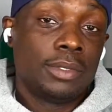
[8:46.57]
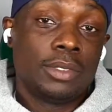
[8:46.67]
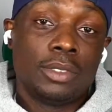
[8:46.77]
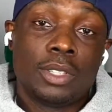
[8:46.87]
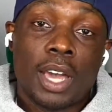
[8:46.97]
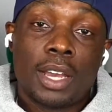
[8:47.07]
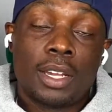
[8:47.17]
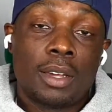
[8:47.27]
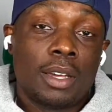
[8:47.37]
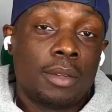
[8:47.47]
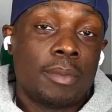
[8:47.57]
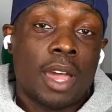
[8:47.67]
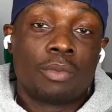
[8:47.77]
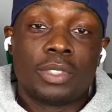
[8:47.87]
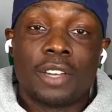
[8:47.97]

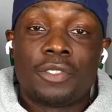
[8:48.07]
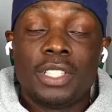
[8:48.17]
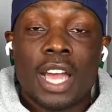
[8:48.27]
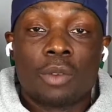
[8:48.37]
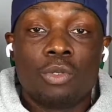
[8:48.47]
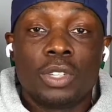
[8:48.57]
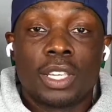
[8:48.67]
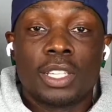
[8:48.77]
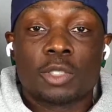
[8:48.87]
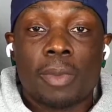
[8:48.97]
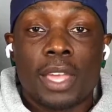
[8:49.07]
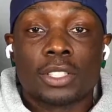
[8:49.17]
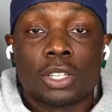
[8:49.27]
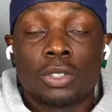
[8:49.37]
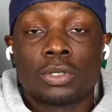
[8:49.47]
definitely not rooting against Mac
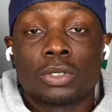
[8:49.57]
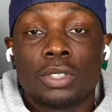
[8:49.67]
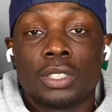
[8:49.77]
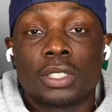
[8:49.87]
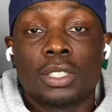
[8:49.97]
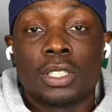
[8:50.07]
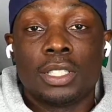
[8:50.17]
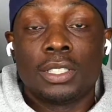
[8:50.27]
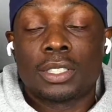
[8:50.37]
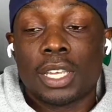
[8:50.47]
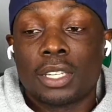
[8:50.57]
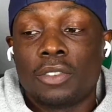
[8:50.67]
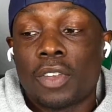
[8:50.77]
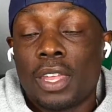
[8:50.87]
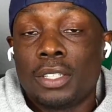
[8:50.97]
Jones. It's good that he's taking
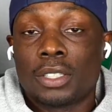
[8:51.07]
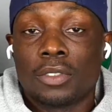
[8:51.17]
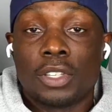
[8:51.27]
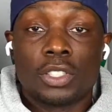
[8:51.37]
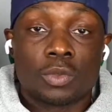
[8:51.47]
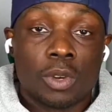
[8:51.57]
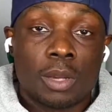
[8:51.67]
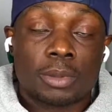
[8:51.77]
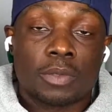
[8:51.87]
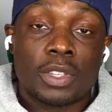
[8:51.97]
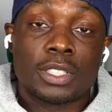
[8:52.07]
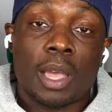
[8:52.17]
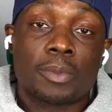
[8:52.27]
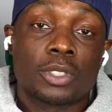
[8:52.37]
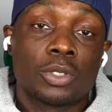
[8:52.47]
advantage of his reps, of his
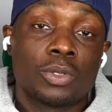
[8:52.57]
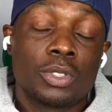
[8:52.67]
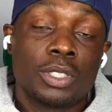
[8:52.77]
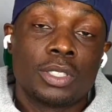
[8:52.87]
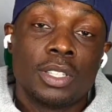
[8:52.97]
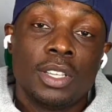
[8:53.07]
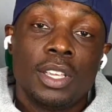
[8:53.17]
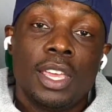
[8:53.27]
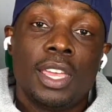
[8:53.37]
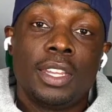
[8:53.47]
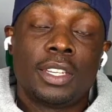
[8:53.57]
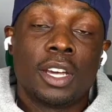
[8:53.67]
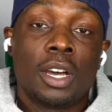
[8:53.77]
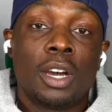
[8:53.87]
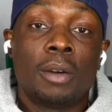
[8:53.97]
opportunities. And
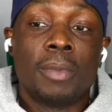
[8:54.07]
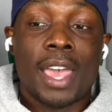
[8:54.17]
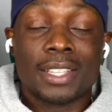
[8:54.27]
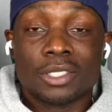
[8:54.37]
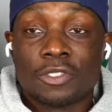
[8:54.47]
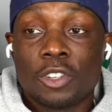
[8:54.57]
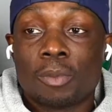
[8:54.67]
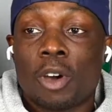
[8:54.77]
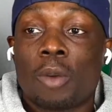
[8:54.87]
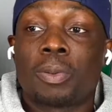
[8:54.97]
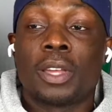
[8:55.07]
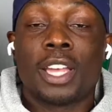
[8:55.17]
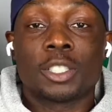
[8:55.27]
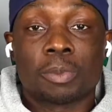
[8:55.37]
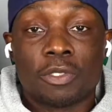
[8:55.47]
as a football player, as
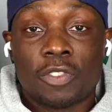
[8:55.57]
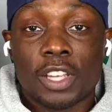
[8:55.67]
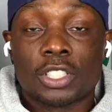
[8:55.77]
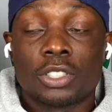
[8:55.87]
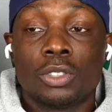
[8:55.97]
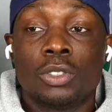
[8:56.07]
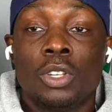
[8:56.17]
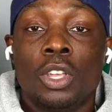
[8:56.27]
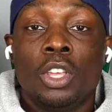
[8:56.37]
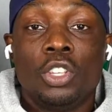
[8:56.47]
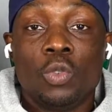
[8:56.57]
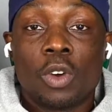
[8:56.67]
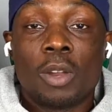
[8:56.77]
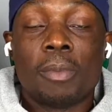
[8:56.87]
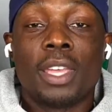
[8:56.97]
a professional, you want
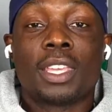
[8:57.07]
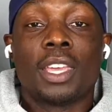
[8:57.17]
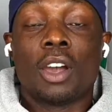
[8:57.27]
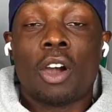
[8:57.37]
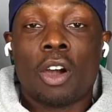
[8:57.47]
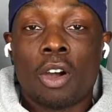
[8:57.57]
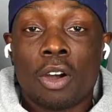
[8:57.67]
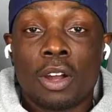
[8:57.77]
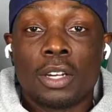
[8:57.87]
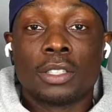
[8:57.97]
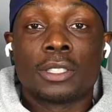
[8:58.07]
to make it hard